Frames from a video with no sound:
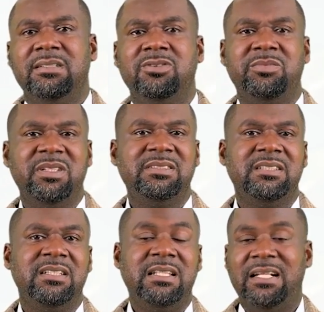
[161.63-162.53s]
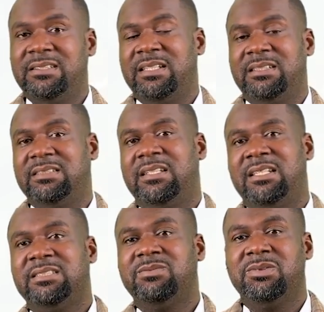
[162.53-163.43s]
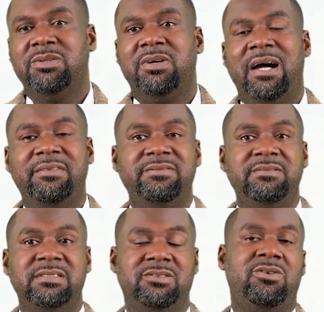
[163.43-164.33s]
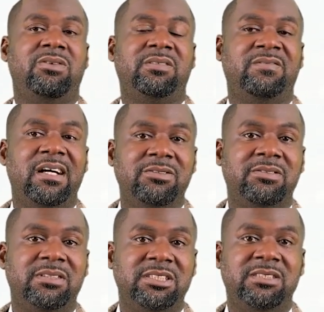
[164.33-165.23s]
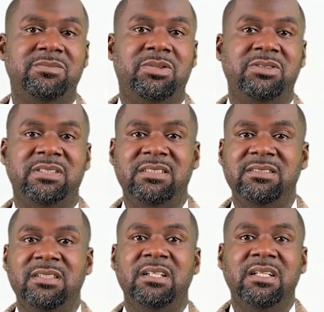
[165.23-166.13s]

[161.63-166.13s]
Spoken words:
So basically, that is the discussion we're going to have. It's called a value creation process.